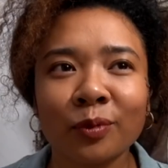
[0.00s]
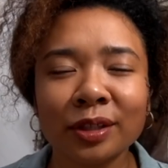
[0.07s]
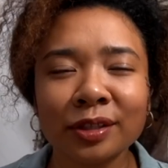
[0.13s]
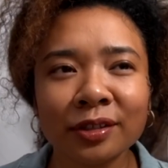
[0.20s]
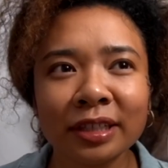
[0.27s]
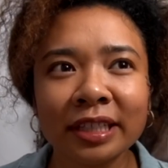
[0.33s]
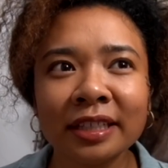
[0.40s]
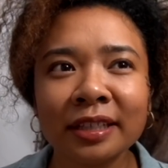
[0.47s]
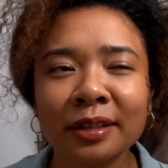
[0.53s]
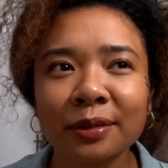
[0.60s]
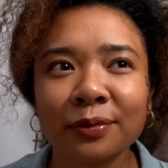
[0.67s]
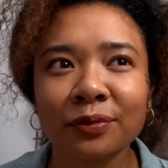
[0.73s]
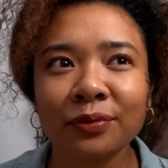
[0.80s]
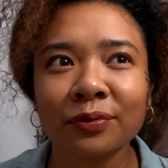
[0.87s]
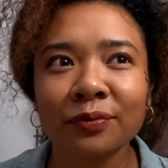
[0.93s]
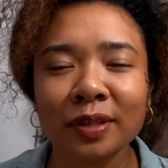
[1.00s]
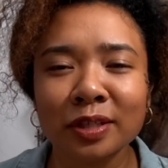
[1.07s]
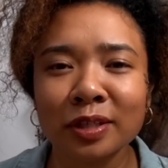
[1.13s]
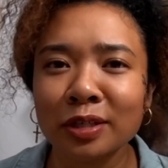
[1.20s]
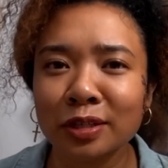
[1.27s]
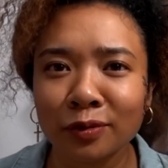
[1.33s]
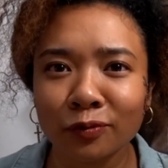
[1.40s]
wondering if
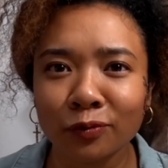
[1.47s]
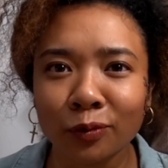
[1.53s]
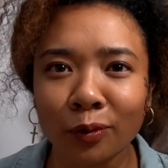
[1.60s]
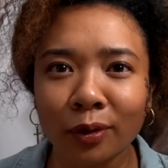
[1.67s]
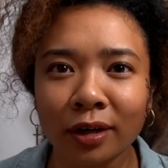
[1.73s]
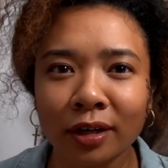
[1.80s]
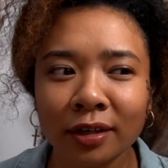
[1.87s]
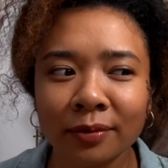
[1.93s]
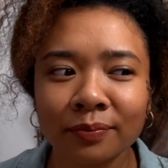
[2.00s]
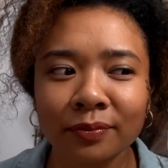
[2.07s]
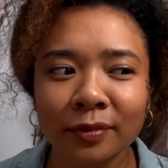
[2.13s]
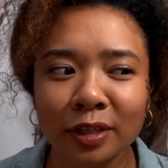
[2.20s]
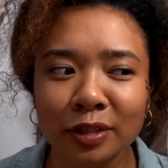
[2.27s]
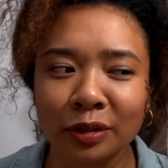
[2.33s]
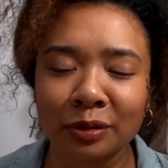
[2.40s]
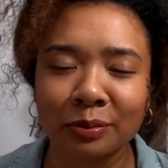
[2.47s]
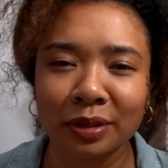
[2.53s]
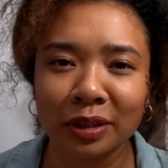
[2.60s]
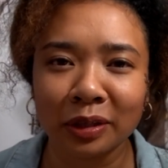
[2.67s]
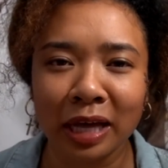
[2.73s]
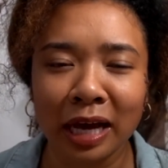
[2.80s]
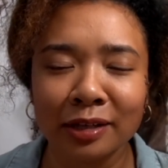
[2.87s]
season 4 is gonna be
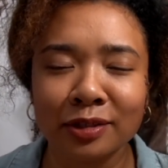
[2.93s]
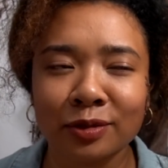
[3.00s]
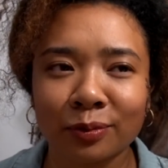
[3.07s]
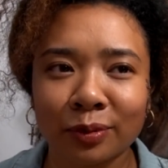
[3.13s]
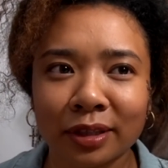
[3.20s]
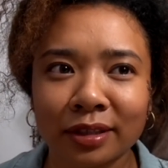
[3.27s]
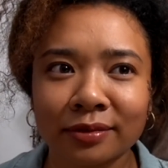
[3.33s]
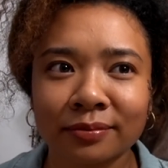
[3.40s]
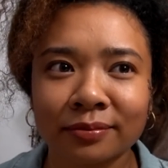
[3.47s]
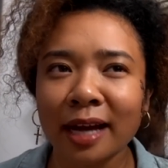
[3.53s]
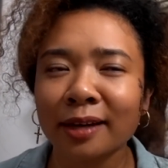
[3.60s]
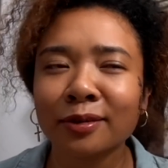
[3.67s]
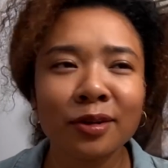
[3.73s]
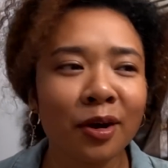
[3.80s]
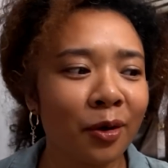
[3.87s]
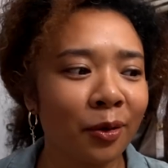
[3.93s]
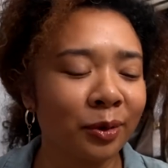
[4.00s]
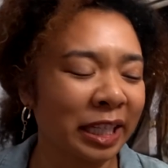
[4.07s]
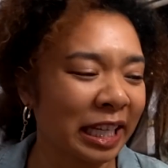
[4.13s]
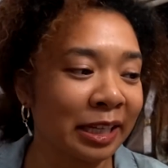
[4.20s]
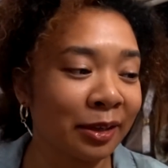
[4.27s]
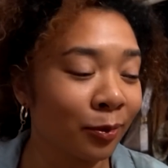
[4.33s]
the last one. I don't know,
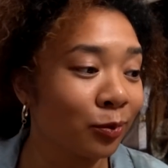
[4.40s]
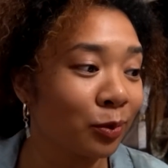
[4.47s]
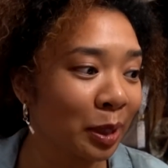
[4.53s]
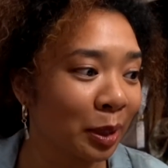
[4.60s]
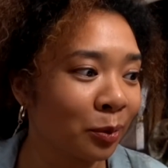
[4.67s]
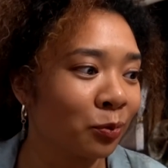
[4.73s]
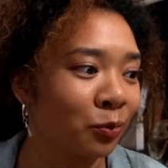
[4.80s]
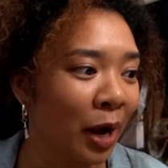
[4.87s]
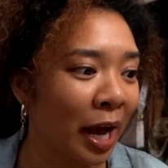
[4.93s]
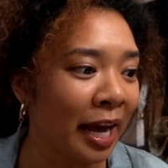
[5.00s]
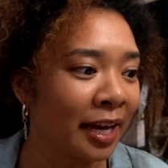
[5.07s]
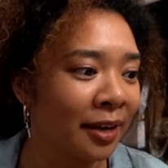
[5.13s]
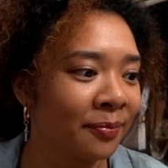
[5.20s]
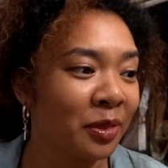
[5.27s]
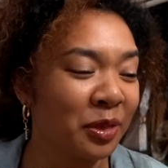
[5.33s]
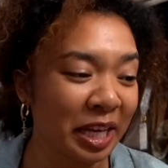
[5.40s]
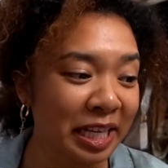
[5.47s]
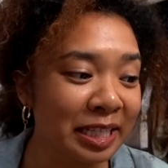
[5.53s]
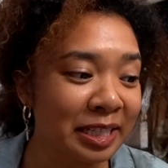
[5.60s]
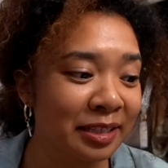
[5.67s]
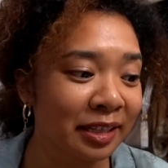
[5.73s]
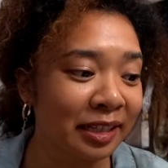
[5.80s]
like, in a weird way,
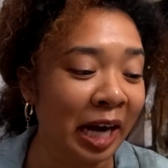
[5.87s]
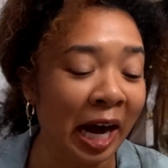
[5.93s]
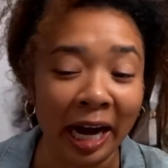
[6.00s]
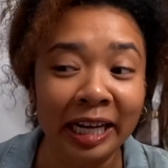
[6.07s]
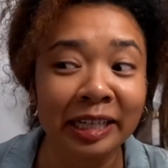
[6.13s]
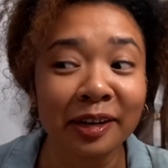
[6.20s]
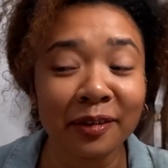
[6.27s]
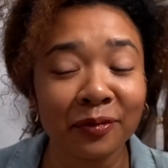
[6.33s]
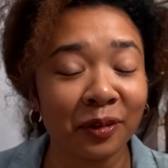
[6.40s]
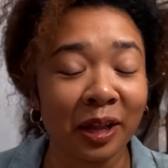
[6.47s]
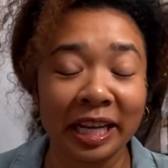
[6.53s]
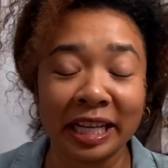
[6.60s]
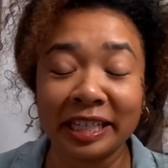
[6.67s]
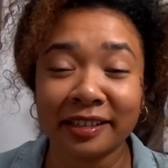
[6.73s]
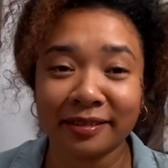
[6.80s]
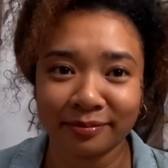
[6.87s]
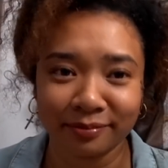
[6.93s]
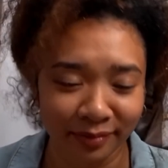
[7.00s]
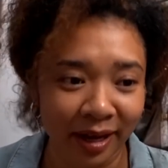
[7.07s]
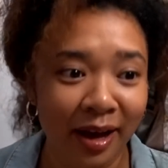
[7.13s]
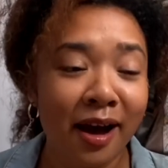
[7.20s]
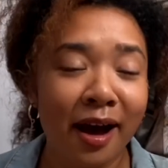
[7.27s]
this kind of, like,
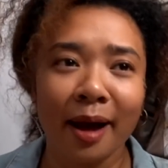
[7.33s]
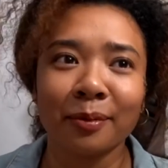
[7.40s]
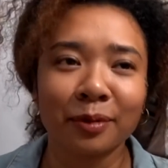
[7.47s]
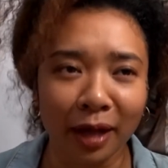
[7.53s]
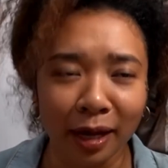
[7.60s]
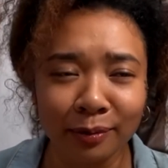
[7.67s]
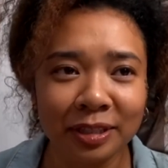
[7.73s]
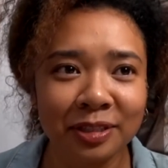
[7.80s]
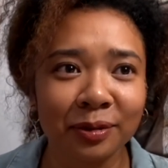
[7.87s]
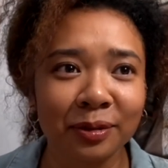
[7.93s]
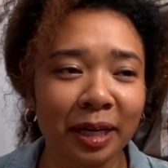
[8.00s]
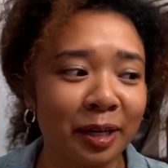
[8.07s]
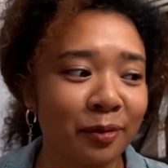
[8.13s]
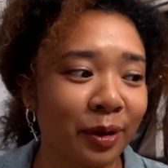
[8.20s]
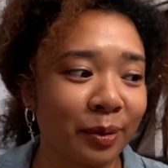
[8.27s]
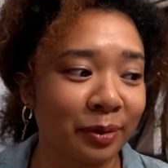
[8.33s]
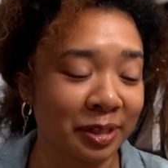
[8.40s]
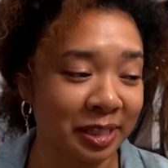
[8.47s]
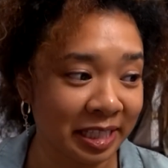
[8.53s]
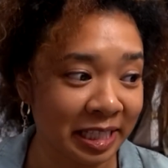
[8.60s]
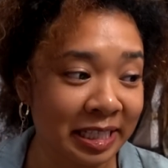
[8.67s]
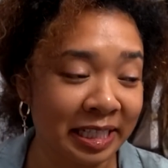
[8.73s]
I'm glad we're still getting one more
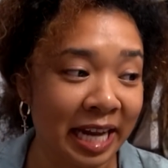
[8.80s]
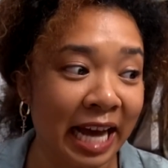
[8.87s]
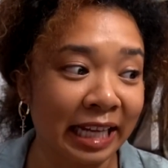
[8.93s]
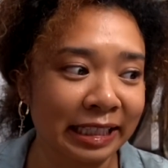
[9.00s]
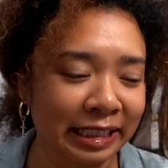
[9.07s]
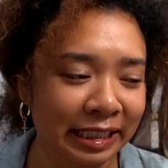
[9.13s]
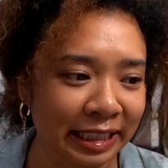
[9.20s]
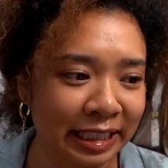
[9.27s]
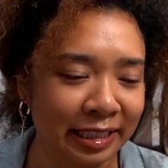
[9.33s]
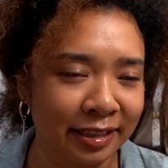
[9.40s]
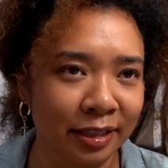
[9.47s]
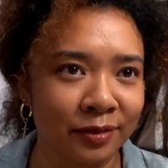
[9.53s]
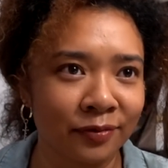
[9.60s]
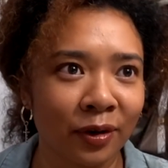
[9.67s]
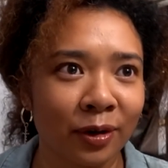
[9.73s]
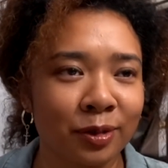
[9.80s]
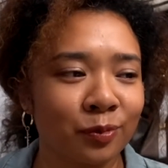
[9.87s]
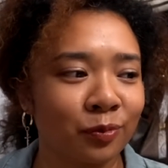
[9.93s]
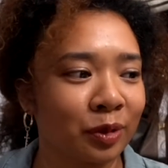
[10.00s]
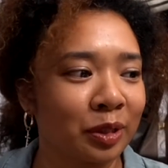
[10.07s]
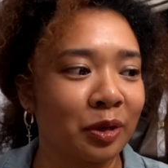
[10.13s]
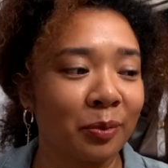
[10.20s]
season at least as far as
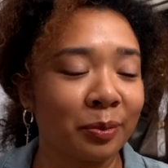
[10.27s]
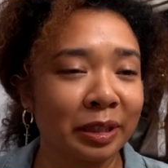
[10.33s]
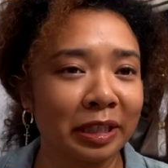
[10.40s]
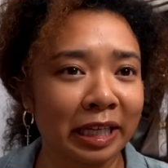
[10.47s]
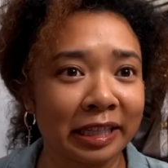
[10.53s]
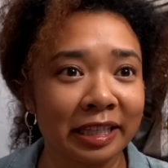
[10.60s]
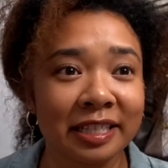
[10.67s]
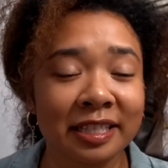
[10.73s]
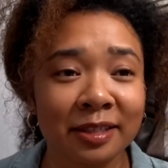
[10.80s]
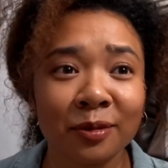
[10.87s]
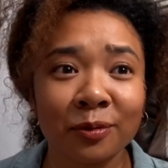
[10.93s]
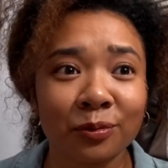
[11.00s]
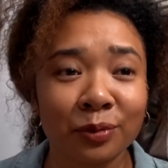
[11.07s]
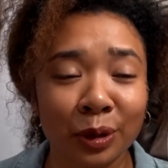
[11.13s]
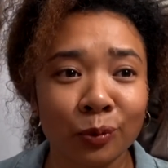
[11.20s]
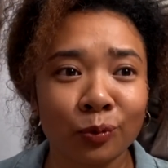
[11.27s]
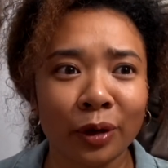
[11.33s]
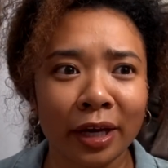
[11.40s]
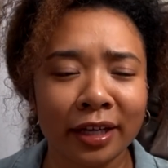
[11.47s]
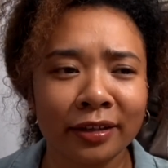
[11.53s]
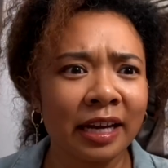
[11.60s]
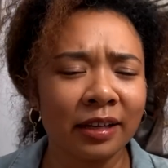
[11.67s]
we know, but, like, this in a weird
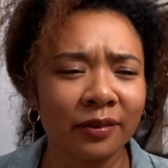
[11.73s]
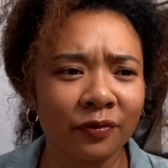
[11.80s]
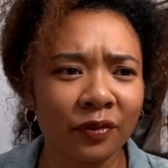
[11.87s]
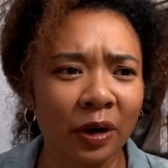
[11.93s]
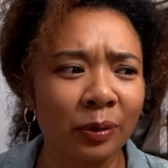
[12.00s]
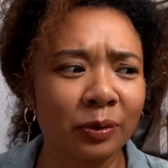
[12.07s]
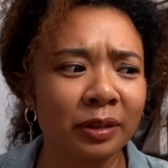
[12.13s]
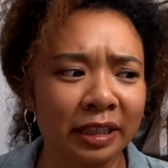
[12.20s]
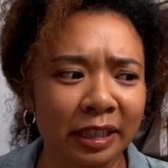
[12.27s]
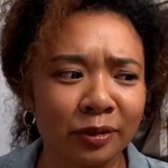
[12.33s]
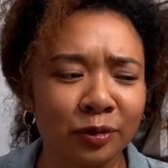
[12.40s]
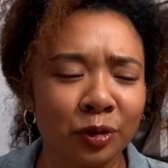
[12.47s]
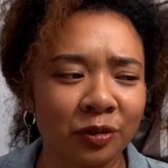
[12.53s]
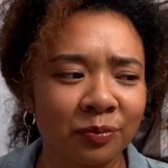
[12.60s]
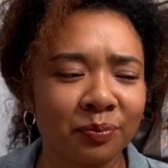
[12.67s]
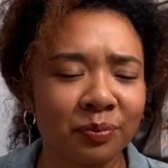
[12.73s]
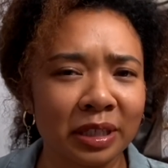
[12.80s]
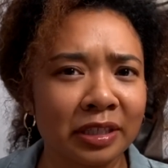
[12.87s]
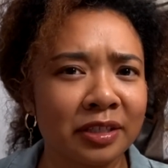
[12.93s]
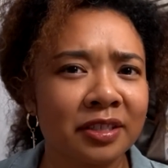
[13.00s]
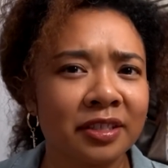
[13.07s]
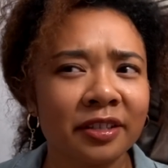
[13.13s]
way, it felt like it could have
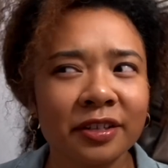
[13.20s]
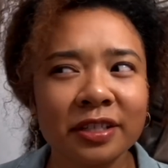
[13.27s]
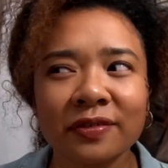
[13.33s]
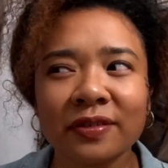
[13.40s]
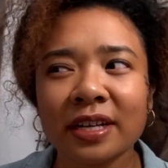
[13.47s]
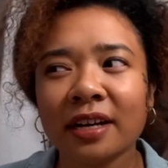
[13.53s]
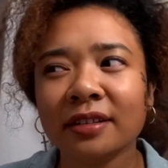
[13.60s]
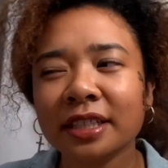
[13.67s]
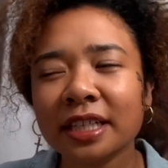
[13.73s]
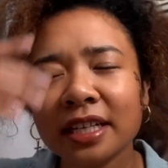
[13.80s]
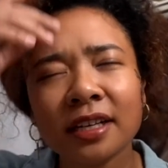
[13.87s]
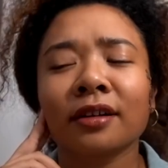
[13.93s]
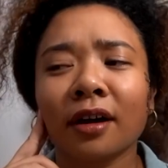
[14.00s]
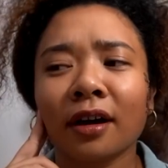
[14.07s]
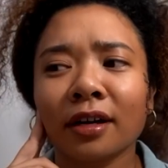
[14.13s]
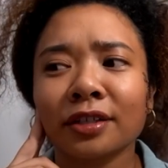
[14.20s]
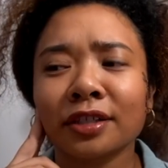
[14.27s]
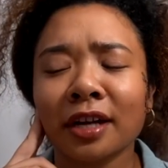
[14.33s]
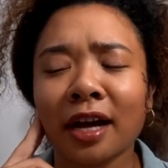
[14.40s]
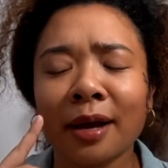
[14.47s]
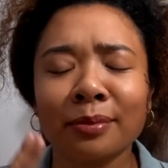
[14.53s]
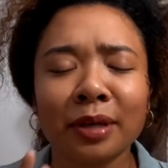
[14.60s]
been a series finale.
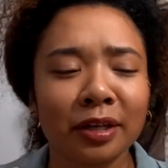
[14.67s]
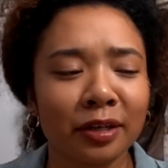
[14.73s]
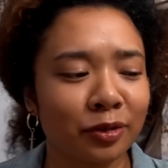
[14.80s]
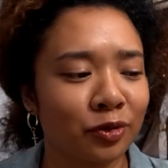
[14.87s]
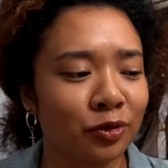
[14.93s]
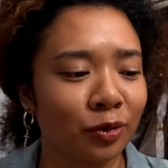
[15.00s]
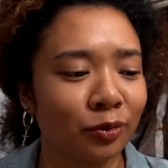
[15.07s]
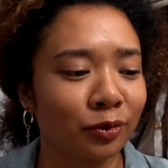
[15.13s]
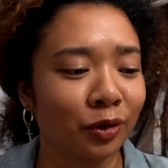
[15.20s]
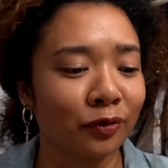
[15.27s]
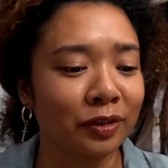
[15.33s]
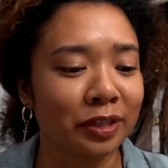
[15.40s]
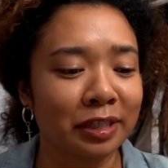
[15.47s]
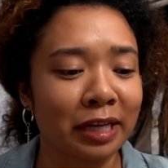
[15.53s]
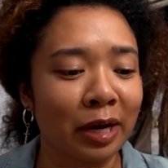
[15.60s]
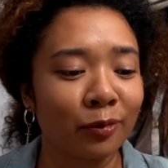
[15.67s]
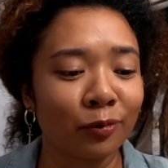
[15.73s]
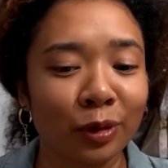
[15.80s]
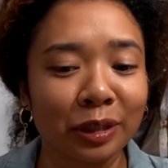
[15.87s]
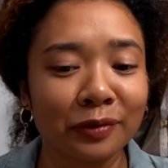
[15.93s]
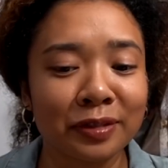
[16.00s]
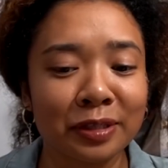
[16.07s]
Gosh, I'm getting so nervous now.
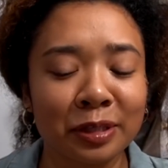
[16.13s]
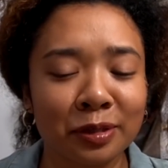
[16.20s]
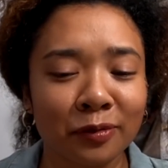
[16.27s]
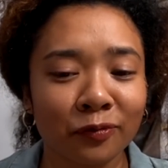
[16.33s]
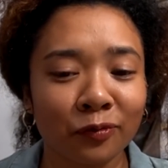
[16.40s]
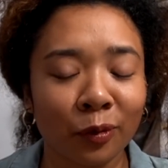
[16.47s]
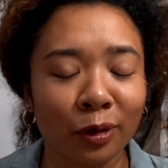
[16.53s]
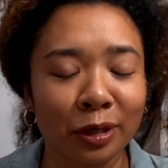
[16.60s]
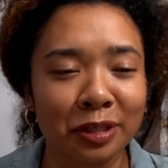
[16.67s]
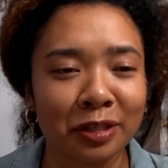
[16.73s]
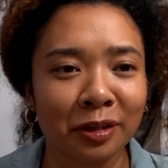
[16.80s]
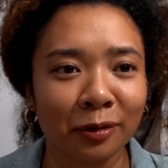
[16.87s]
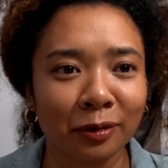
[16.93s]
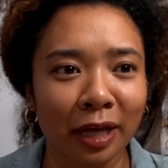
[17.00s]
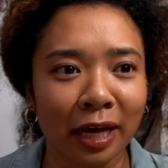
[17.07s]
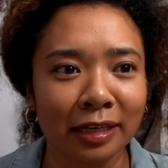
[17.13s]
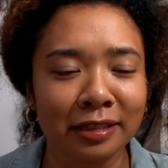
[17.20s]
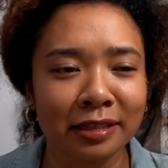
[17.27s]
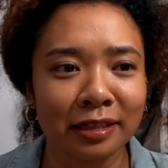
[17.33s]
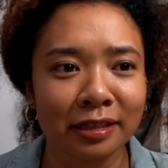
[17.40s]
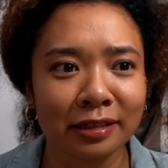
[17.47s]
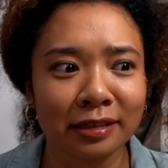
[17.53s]
What if season 4 is their
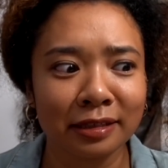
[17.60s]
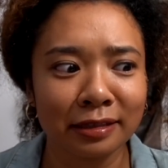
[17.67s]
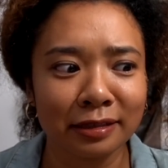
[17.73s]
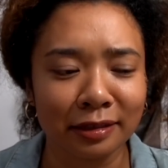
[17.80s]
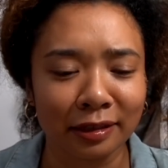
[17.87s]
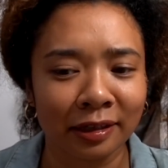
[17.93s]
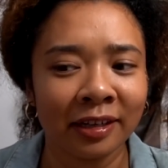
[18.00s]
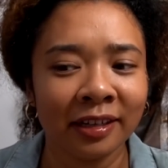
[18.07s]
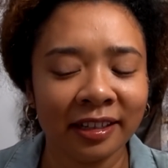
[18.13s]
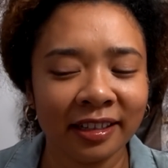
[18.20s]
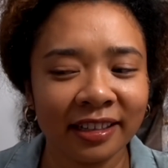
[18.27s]
last season?